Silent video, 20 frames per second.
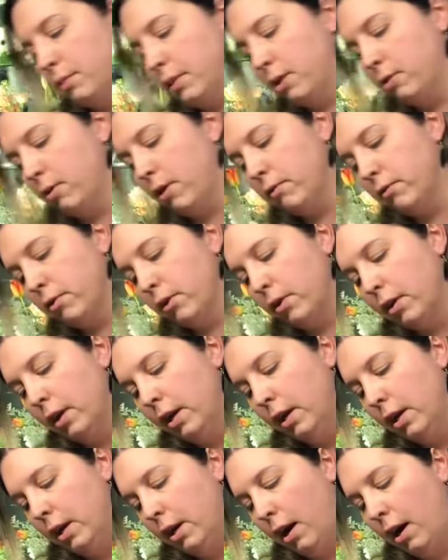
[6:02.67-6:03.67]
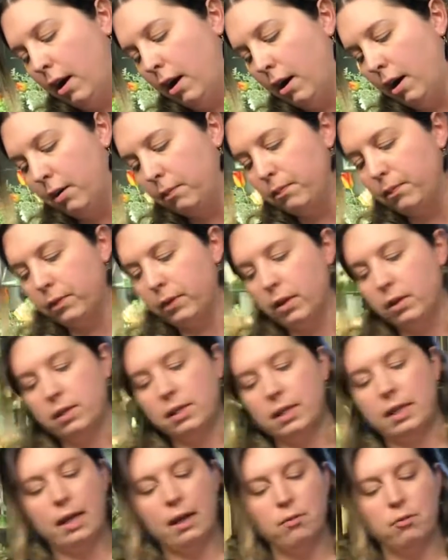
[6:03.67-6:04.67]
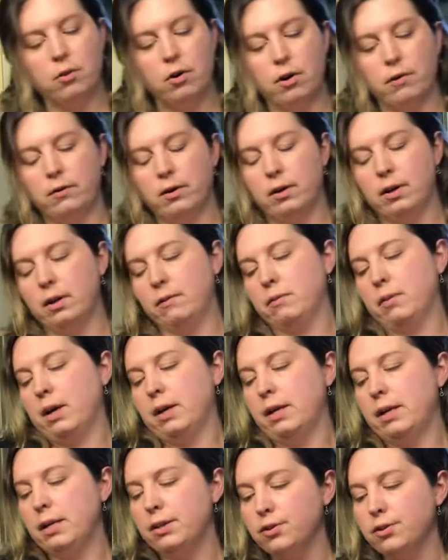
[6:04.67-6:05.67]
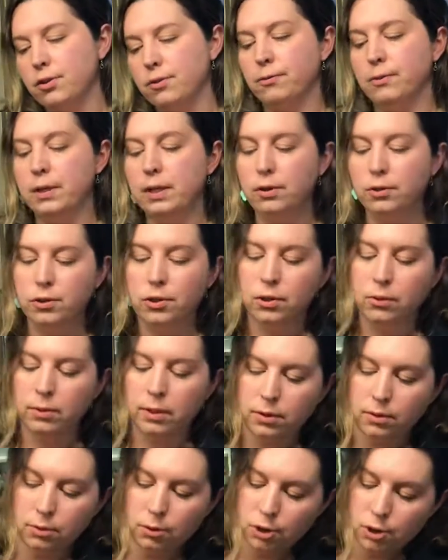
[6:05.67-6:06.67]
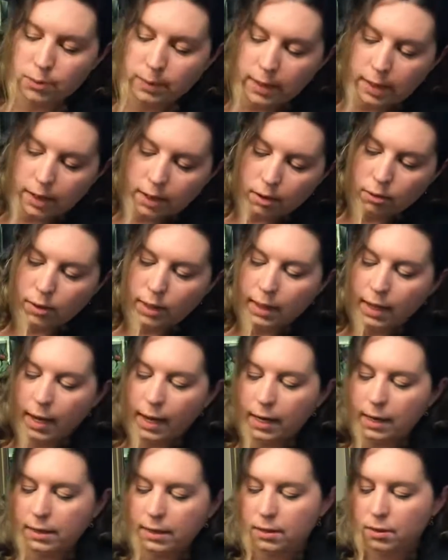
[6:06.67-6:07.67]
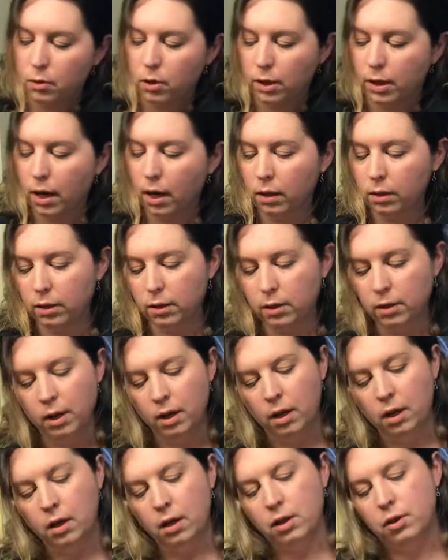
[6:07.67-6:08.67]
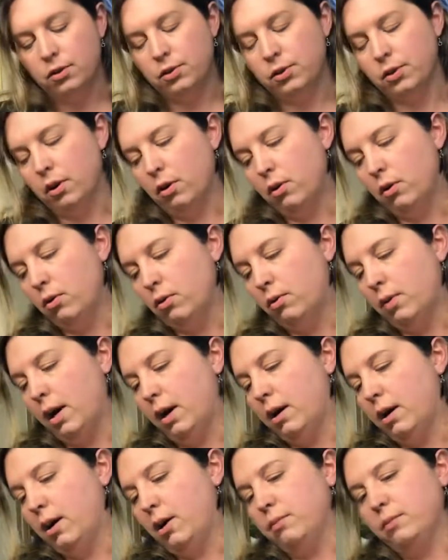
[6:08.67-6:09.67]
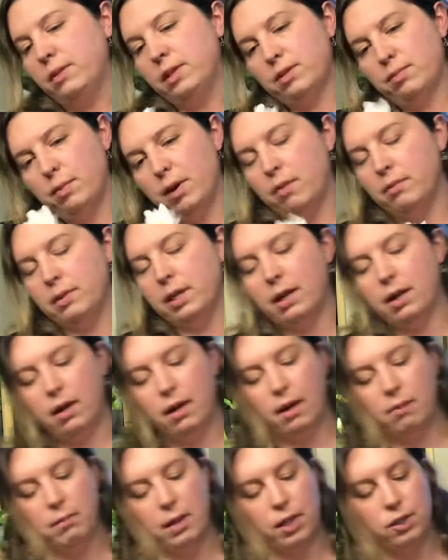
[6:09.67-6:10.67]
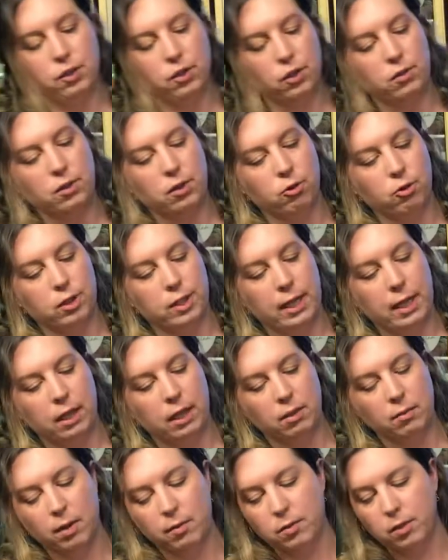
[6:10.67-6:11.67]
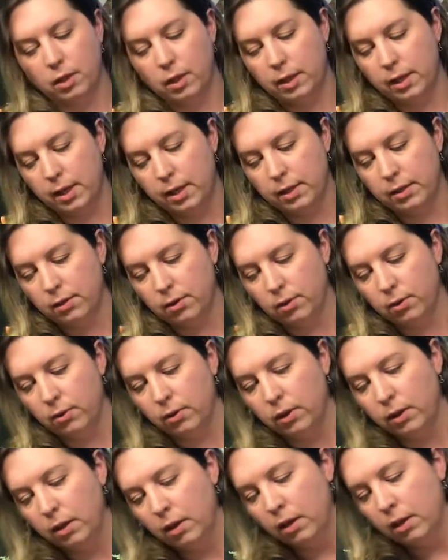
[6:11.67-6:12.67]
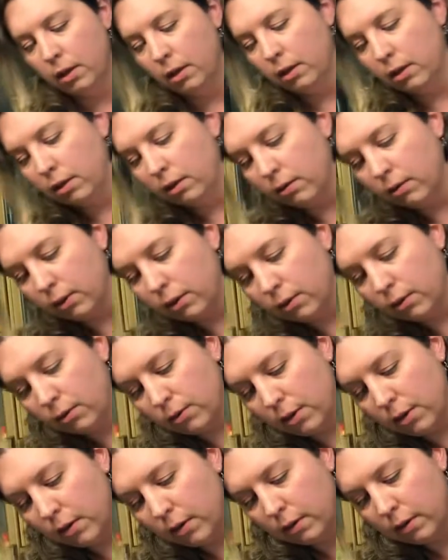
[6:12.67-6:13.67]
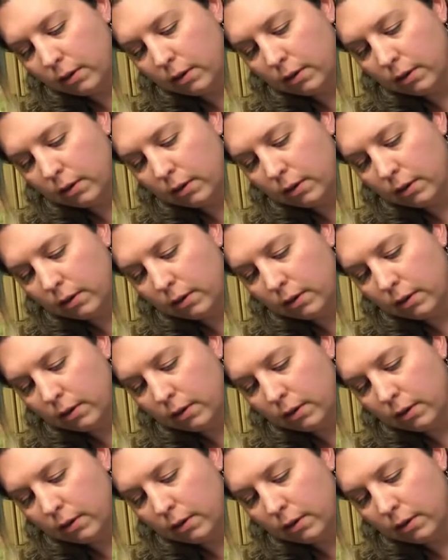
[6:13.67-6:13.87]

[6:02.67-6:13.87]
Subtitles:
However, to get more of a Easter feel to it, so to speak, you can add in some more color. So this mum that I'm actually using chrysanthemums on this, so you know what those are.